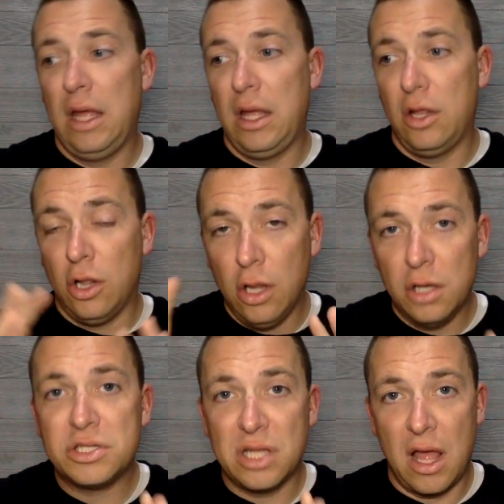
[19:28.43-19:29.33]
it
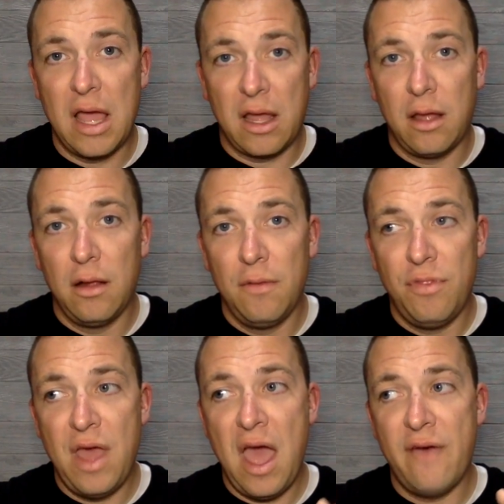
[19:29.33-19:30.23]
looks like
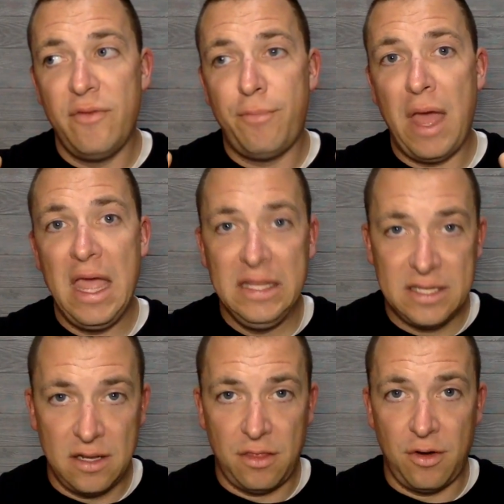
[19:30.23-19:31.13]
they haven't
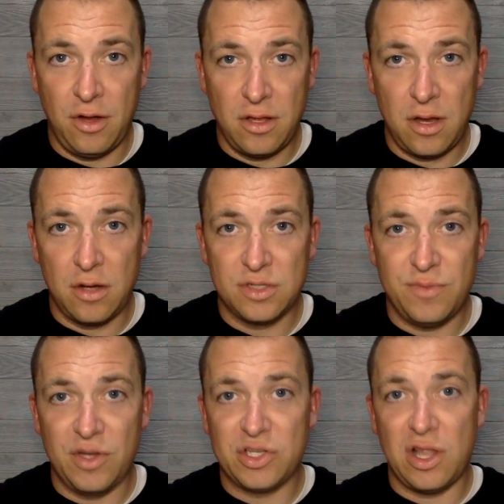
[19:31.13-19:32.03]
painted in 30 years,
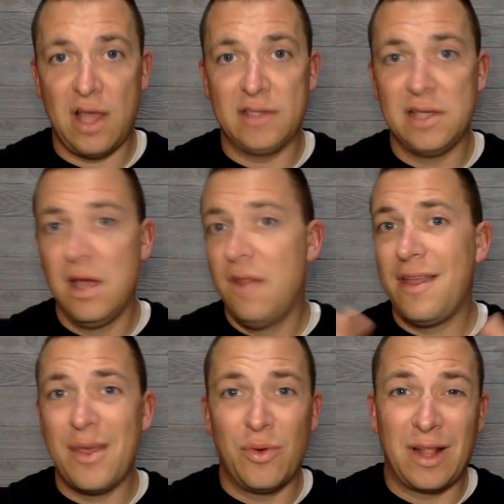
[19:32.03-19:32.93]
much less
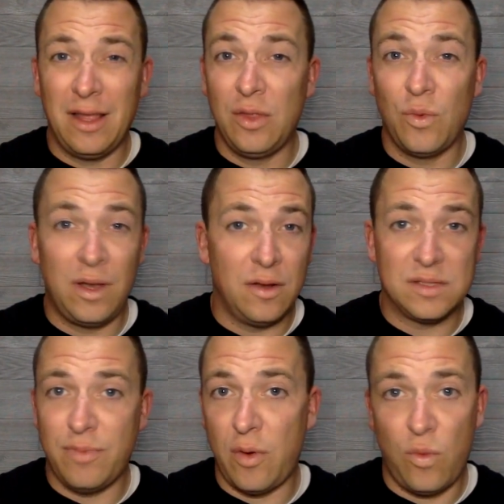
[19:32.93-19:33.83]
that they would clean the
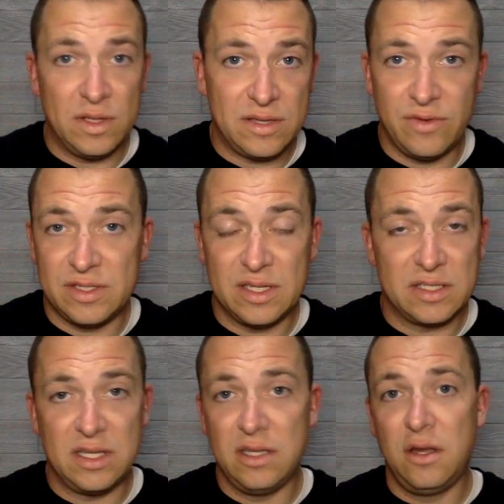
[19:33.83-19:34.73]
windows but once every
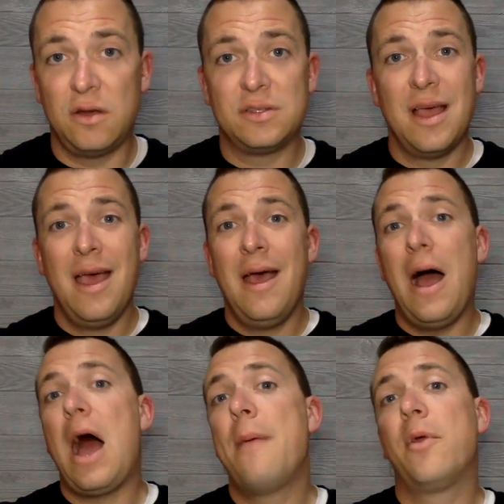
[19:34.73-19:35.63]
16 years.
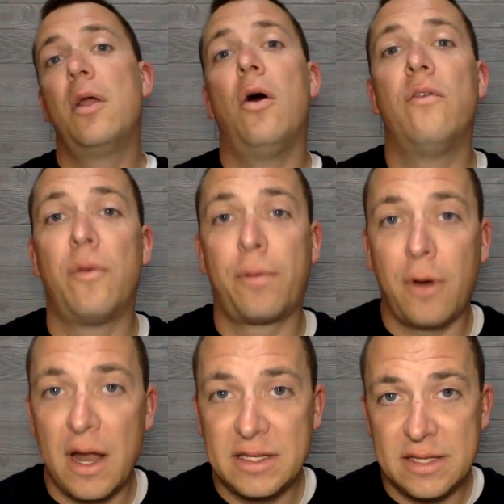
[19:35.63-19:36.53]
I'm going to
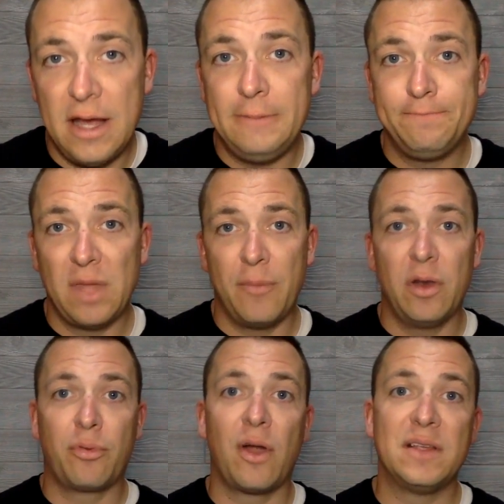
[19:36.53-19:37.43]
overprice that. I'm going
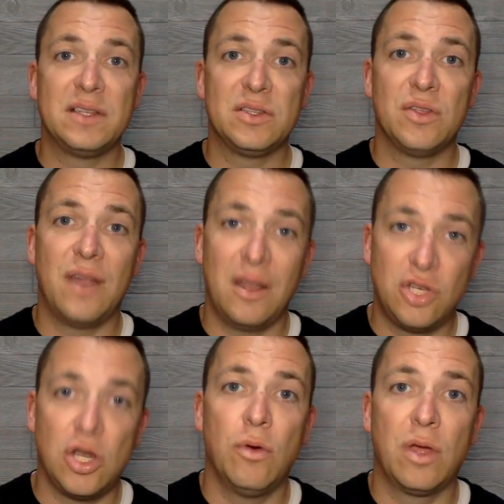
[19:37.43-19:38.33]
to price it so that I
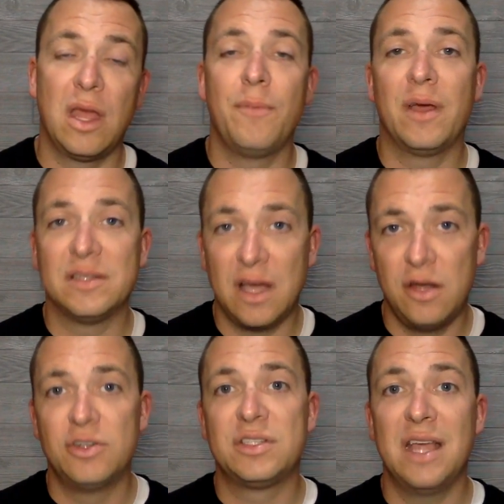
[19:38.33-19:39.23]
don't get it because I
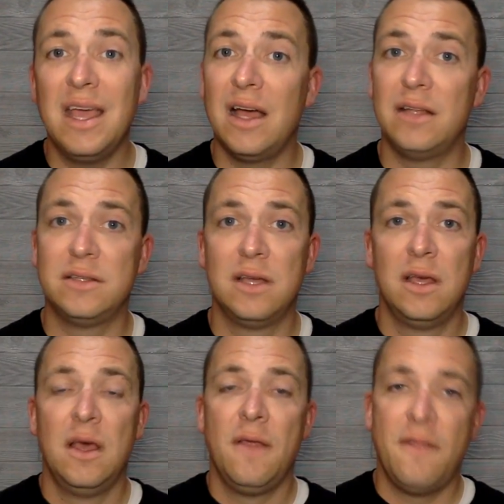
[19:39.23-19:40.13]
understand
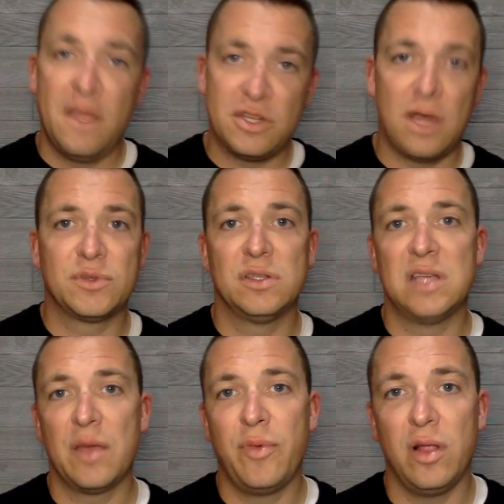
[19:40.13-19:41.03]
that that job's going to
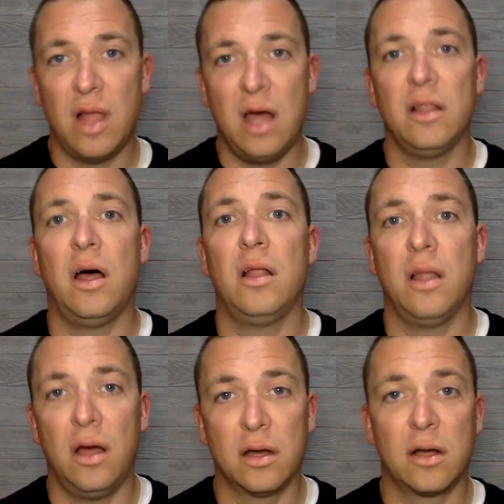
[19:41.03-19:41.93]
take me a lot, lot
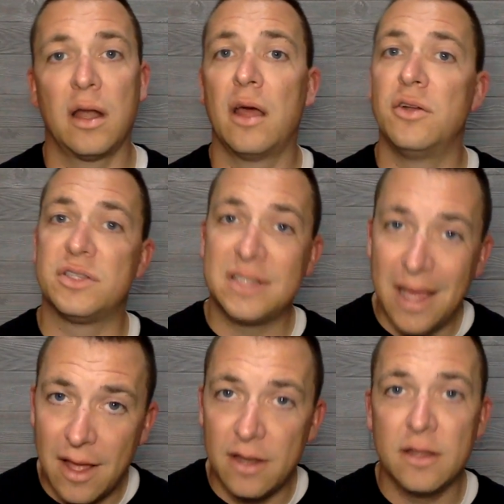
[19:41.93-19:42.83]
longer. And I
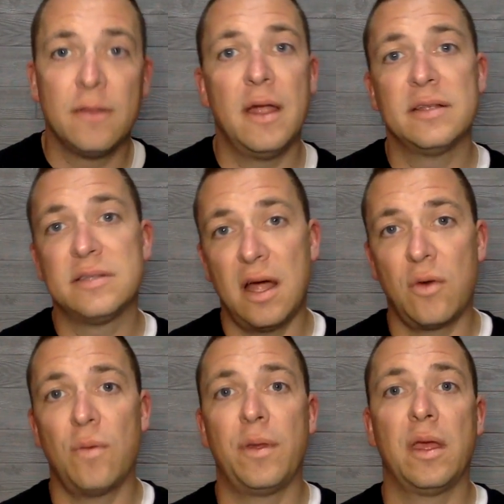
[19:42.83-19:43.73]
understand that it's not a
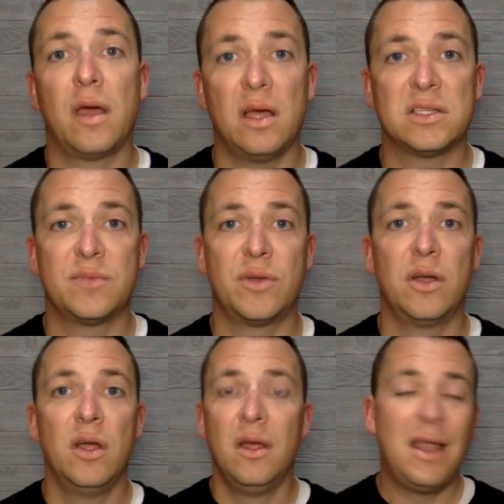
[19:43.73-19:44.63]
repeat customer.
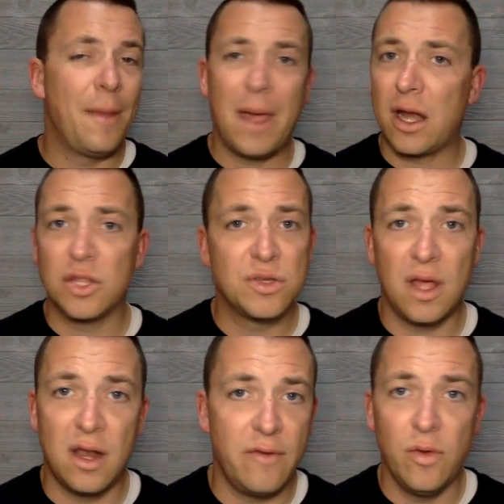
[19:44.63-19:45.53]
Now, I'm not going to do
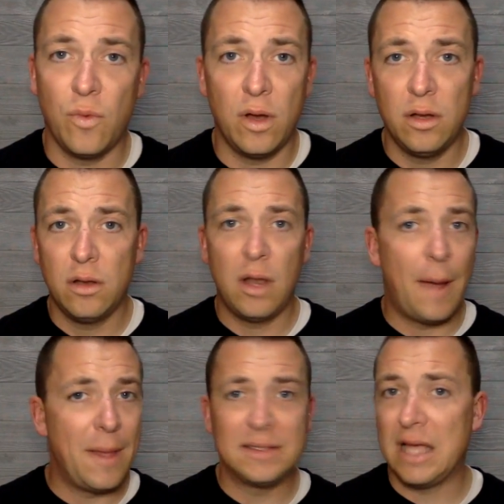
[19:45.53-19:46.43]
that on everyone.
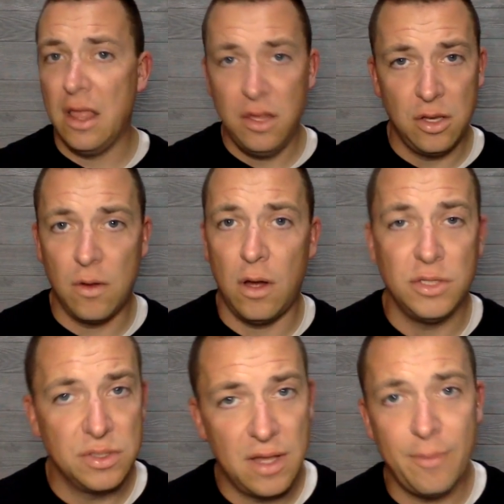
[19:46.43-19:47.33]
I'm not telling you to go out and
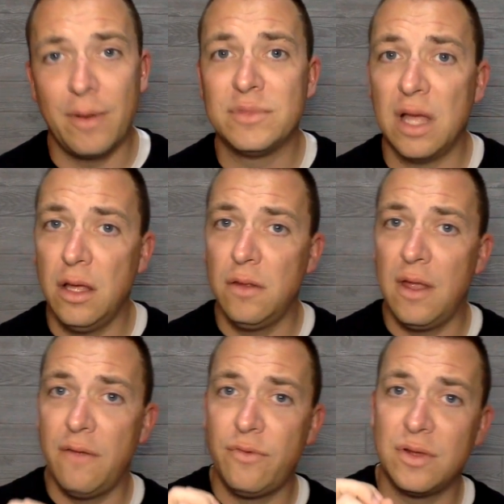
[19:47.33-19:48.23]
do that, but I'm telling you
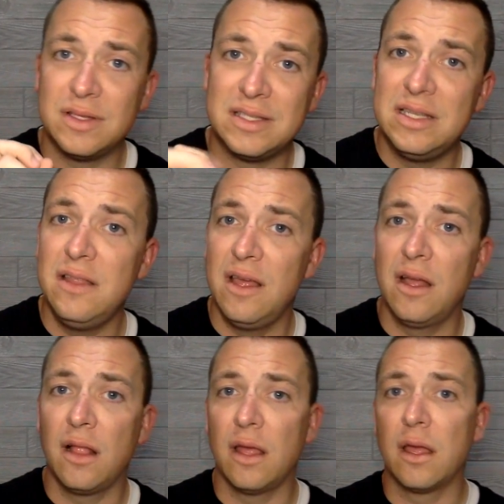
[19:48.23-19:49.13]
that if you could see the
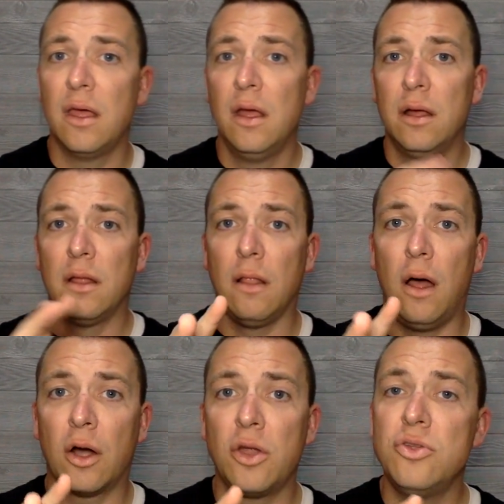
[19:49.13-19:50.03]
inkling, the
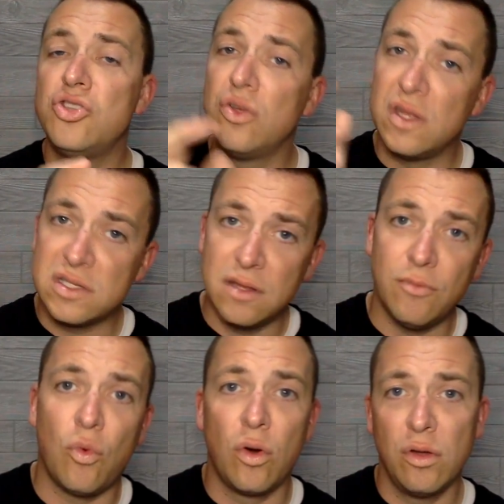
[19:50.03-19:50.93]
longer you do this, the
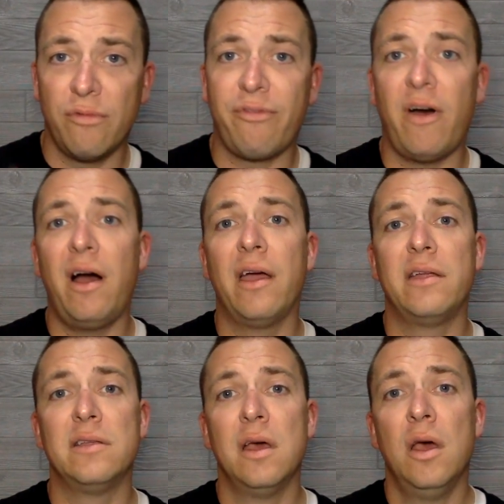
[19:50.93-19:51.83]
more you'll
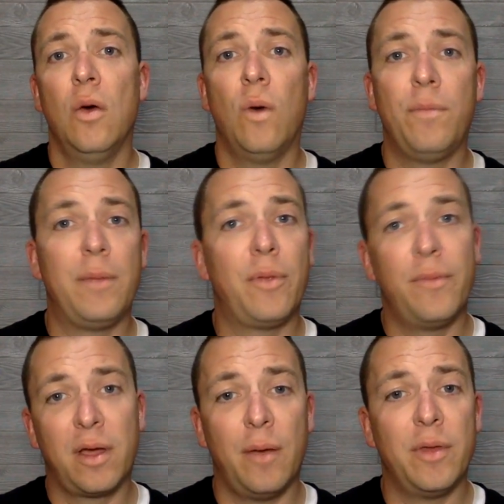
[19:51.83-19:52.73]
find when people are
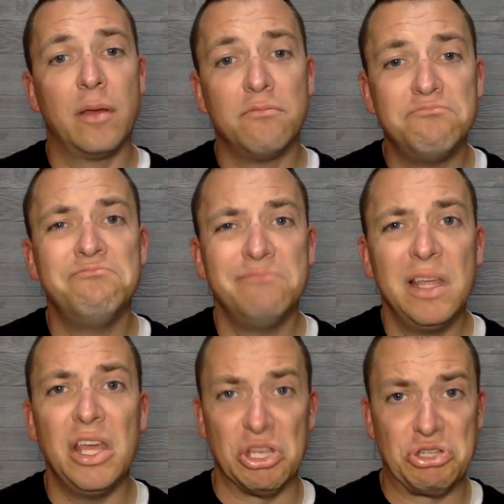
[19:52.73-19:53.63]
becoming
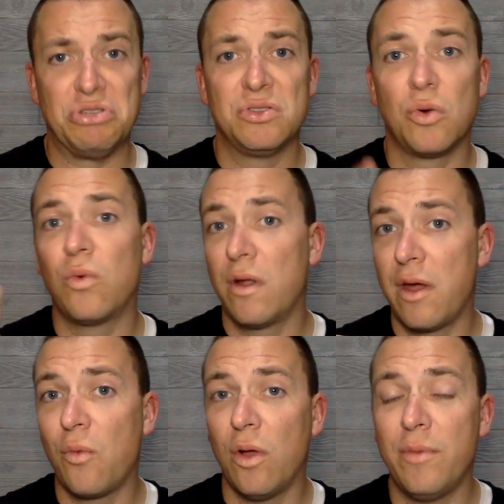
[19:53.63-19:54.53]
issues or where
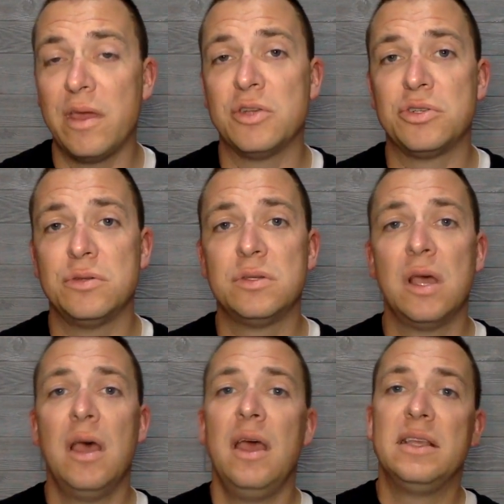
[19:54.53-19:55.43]
they will be issues,
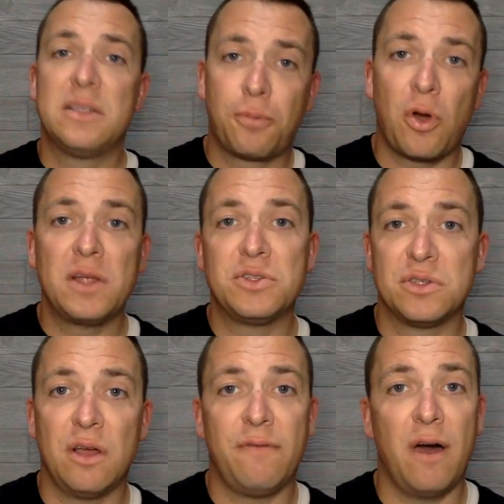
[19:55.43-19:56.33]
is to price
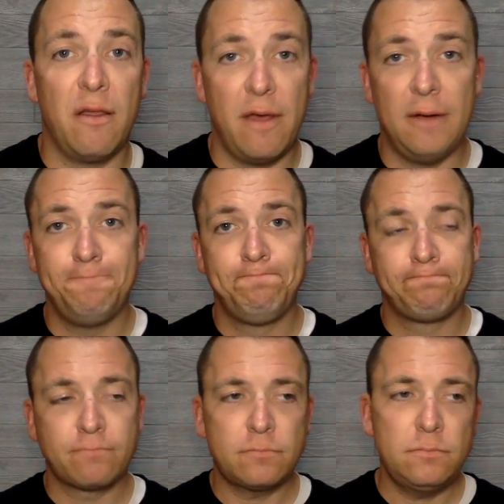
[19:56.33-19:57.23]
yourself out of that.
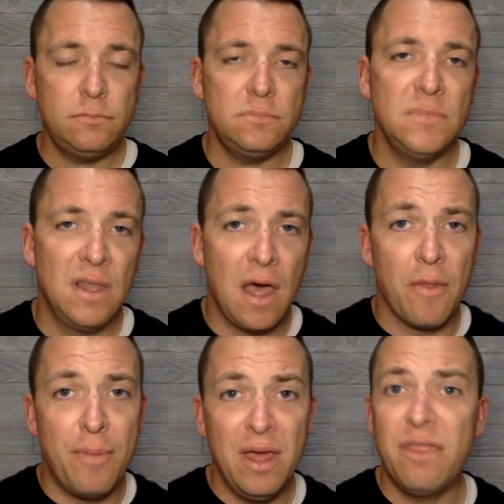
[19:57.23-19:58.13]
Now,
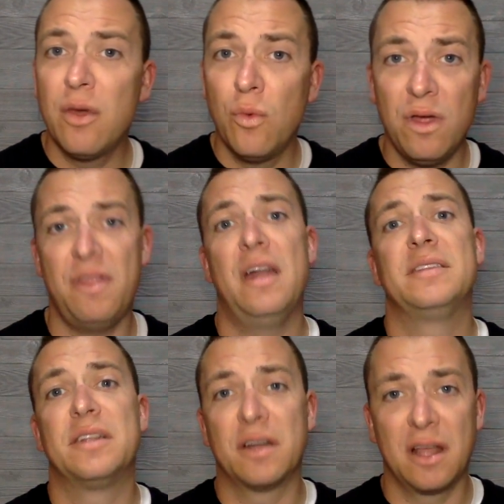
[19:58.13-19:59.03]
the big thing with that
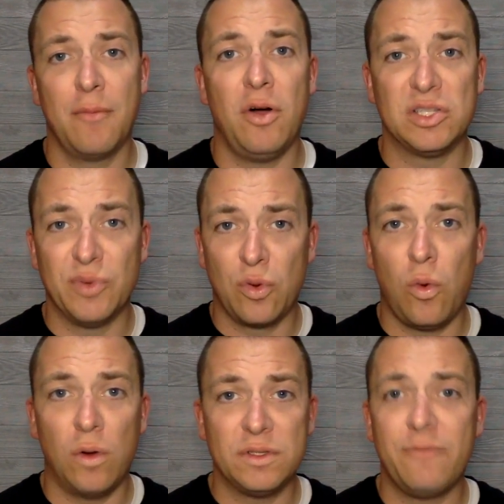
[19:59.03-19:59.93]
is they're going to get multiple
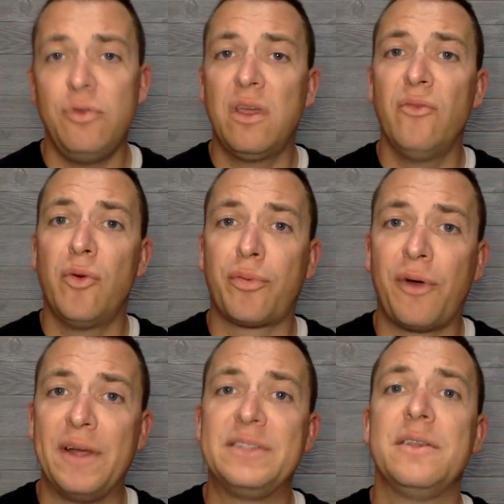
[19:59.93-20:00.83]
quotes. If you give them a
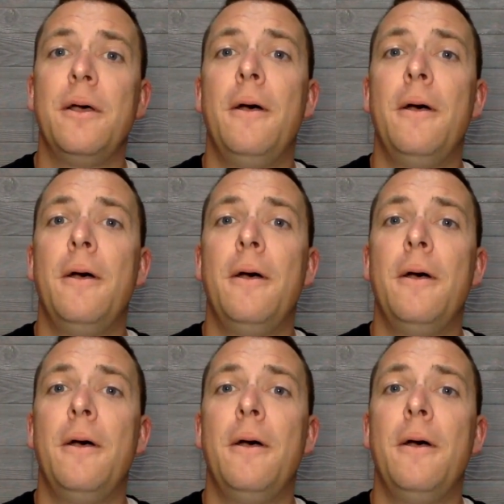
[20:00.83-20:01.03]
price